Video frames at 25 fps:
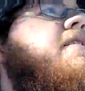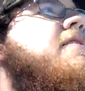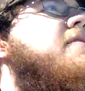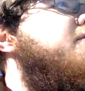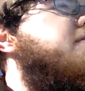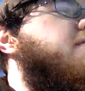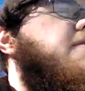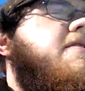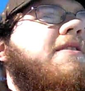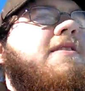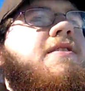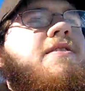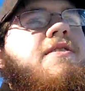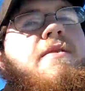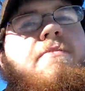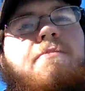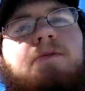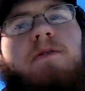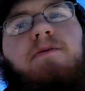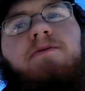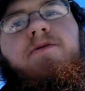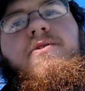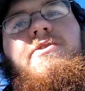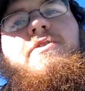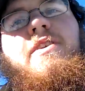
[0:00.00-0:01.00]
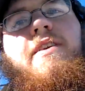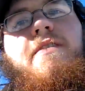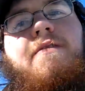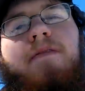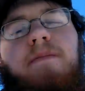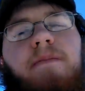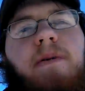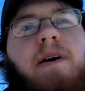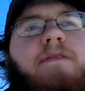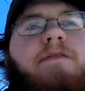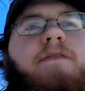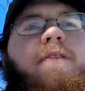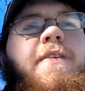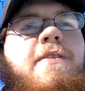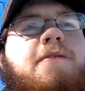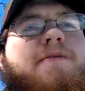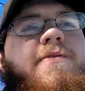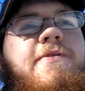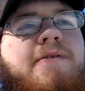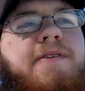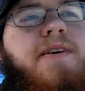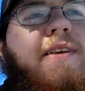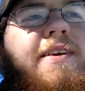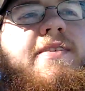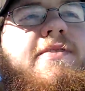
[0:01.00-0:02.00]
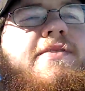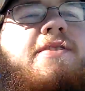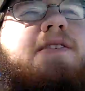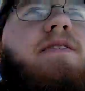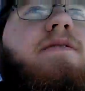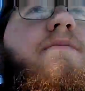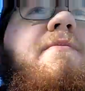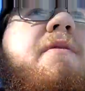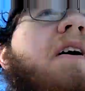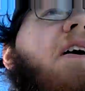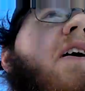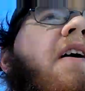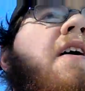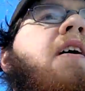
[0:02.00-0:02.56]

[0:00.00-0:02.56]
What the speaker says: so I just upload straight from my phone onto YouTube,